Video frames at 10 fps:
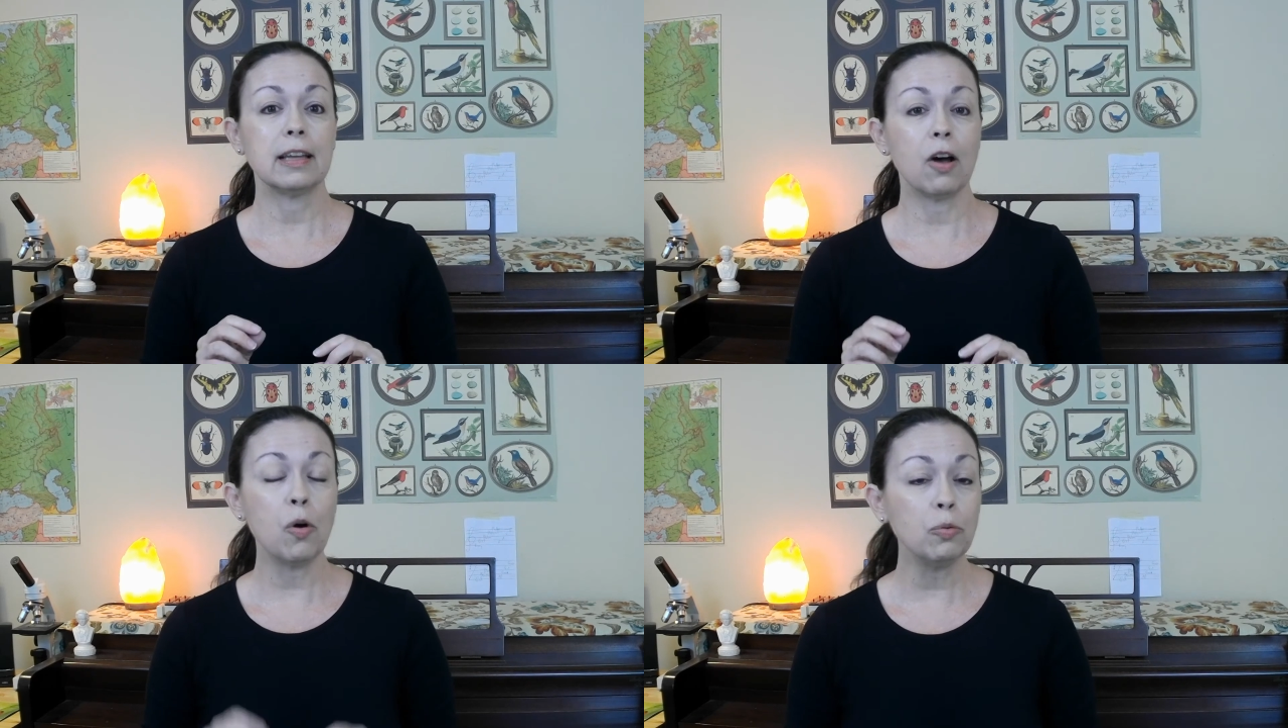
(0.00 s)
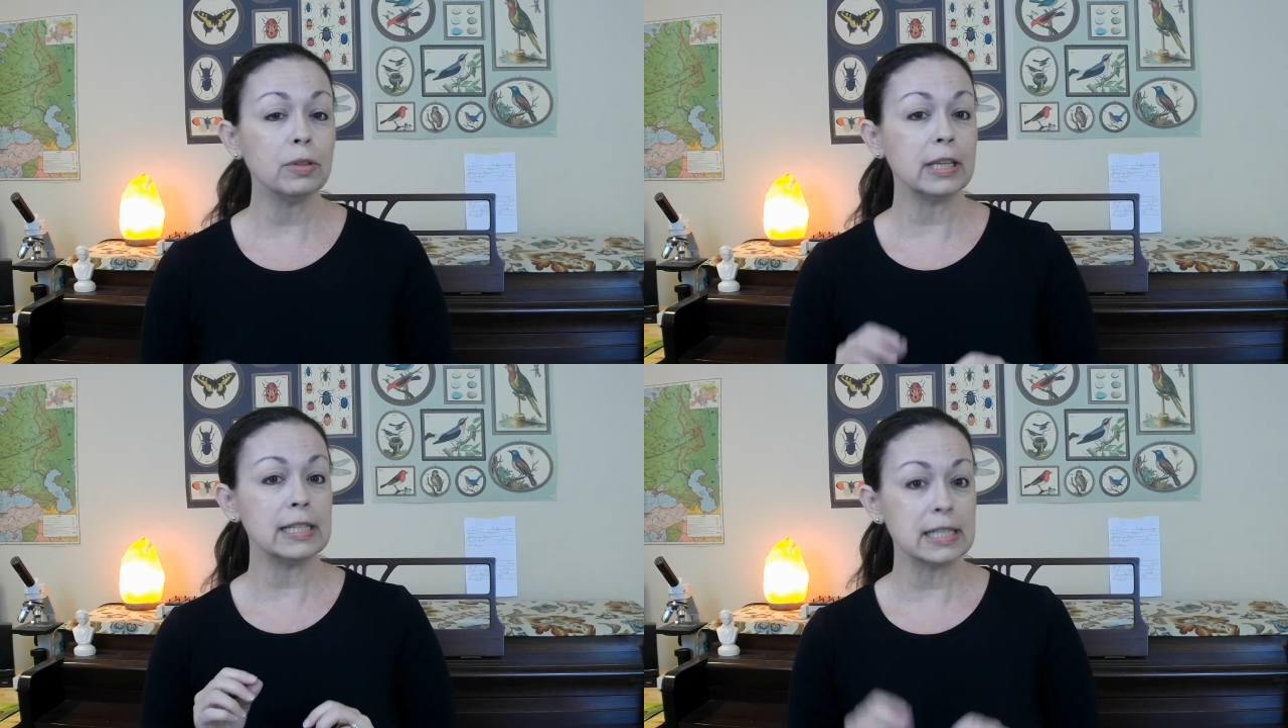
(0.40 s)

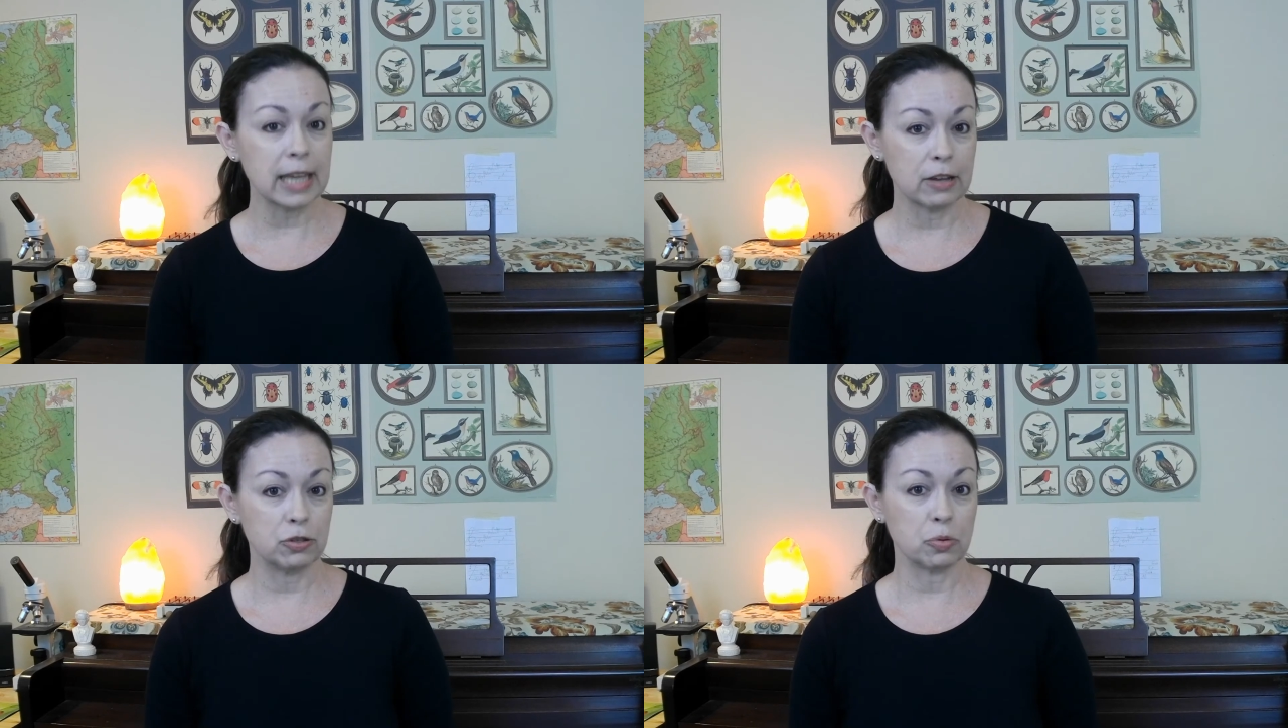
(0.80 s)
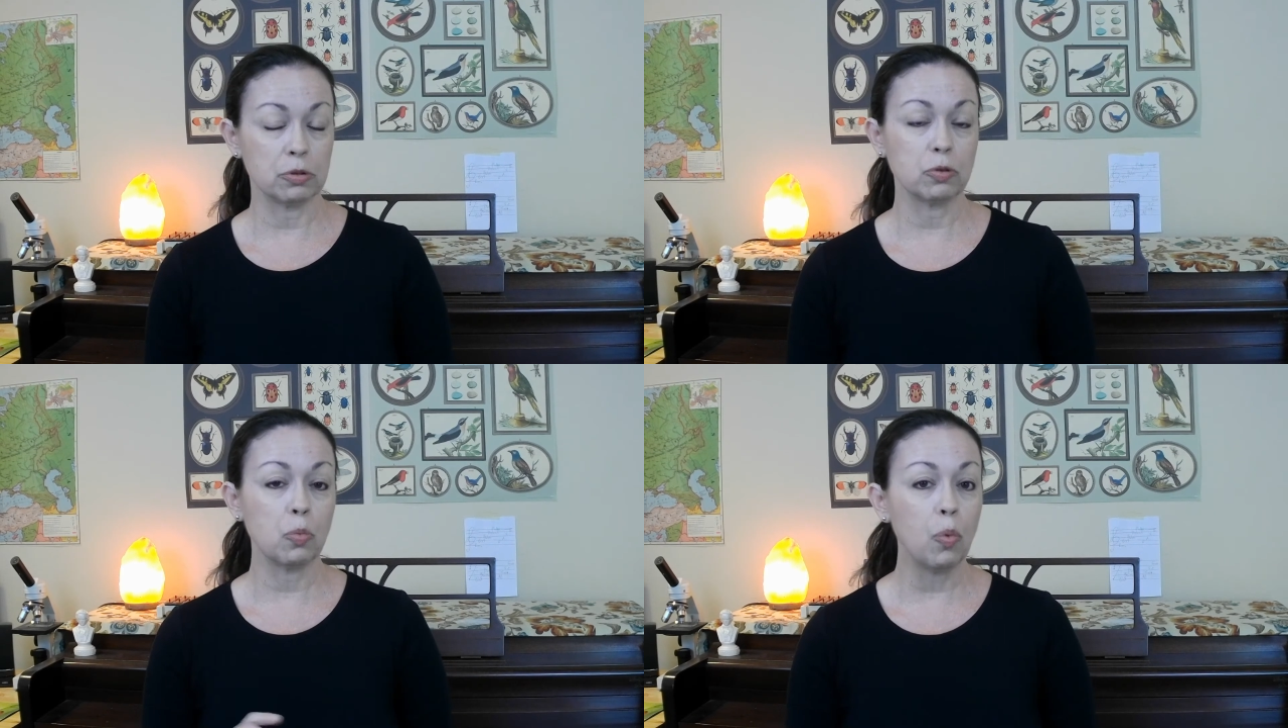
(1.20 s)
only
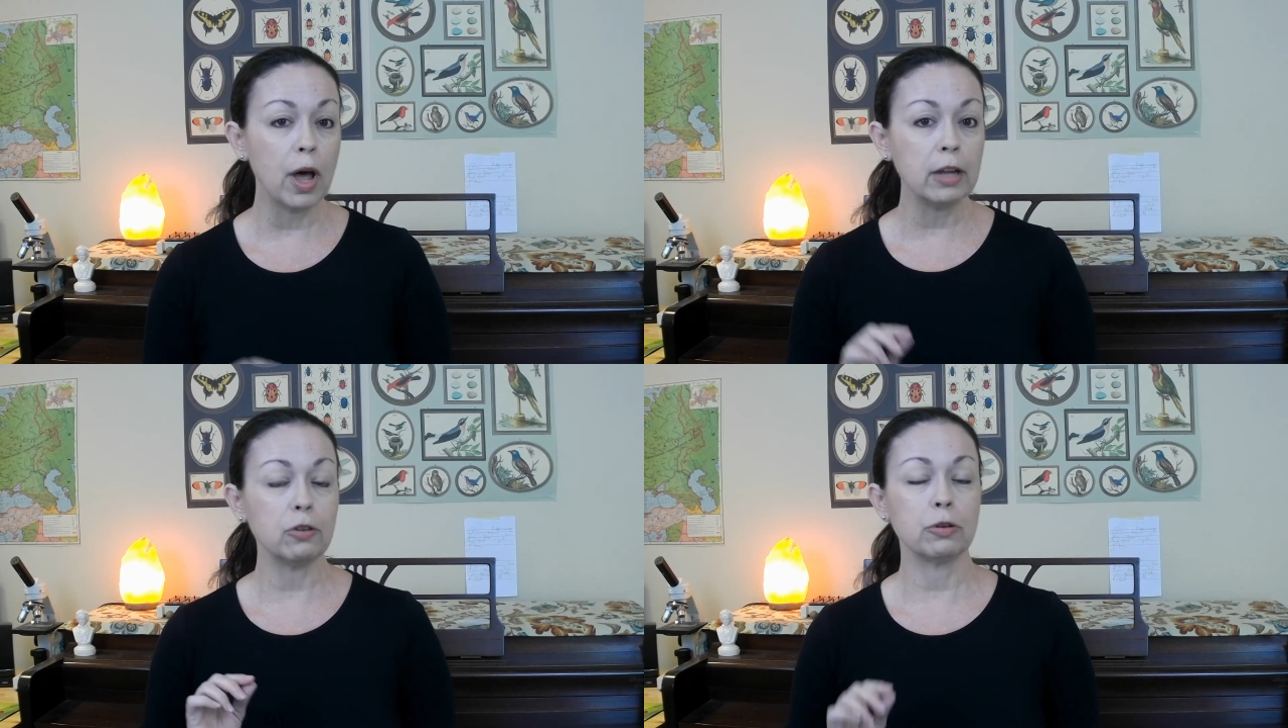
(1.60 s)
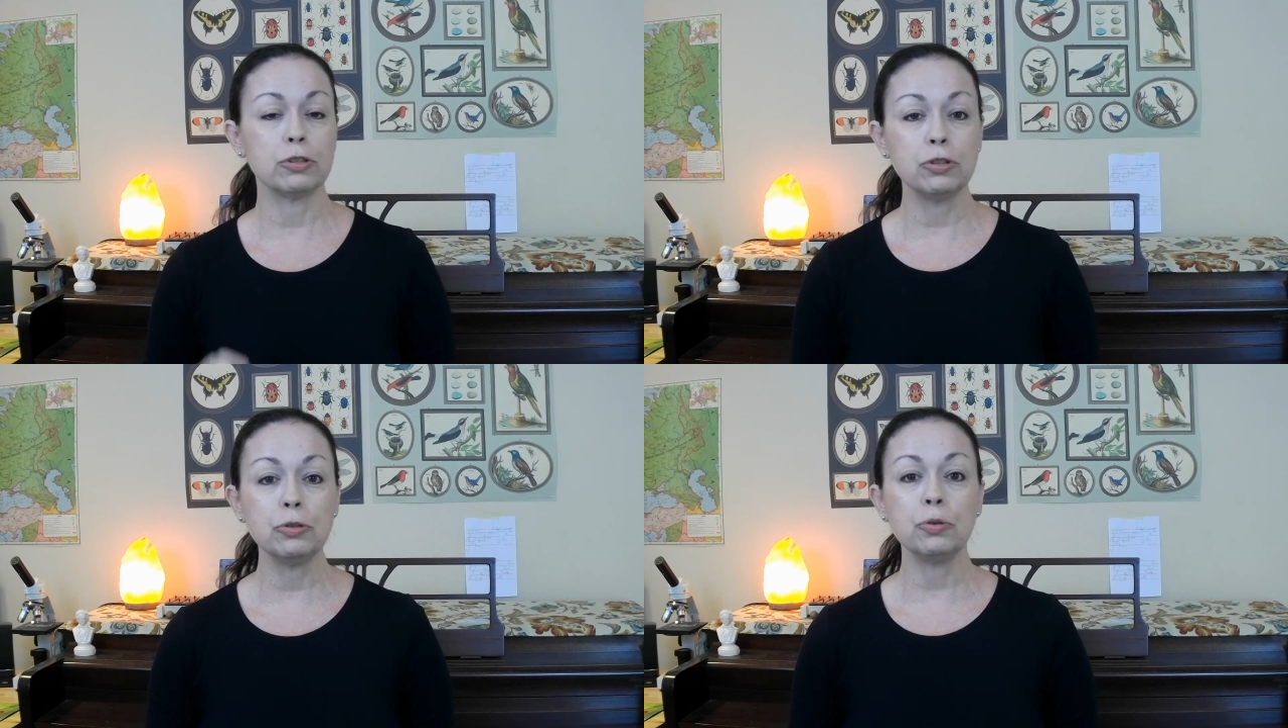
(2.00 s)
scheduled 1 or
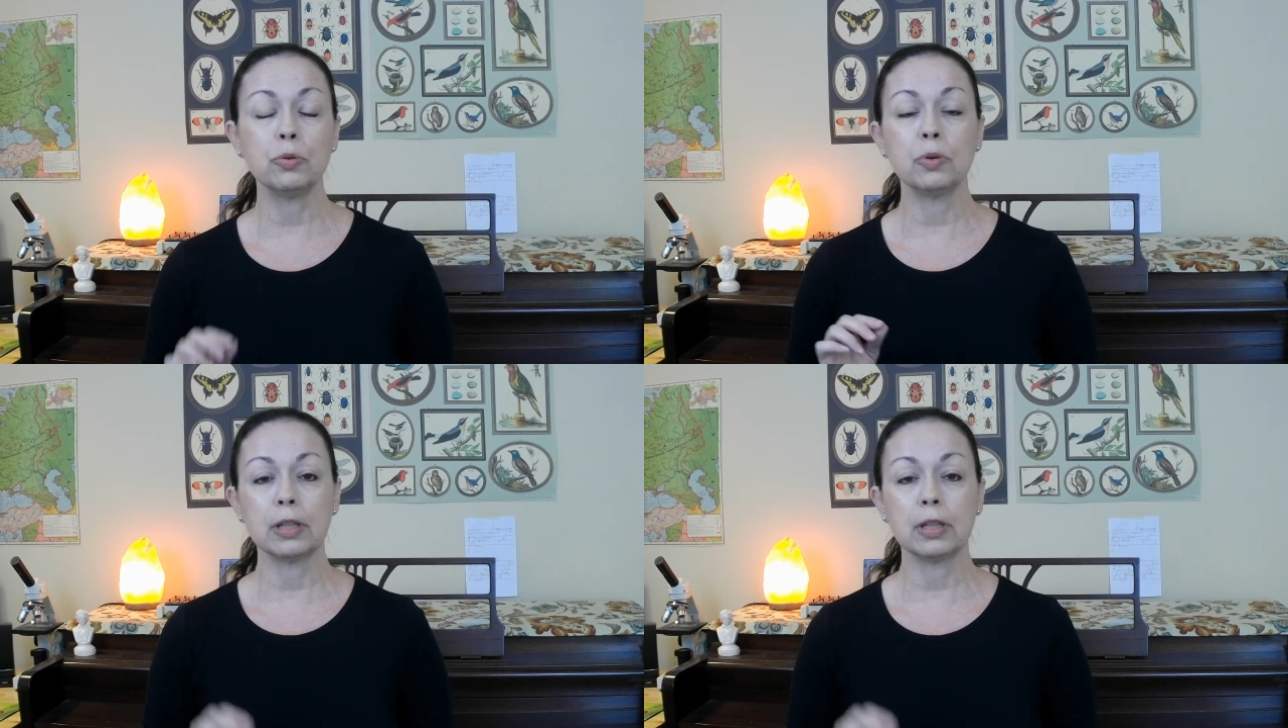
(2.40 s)
2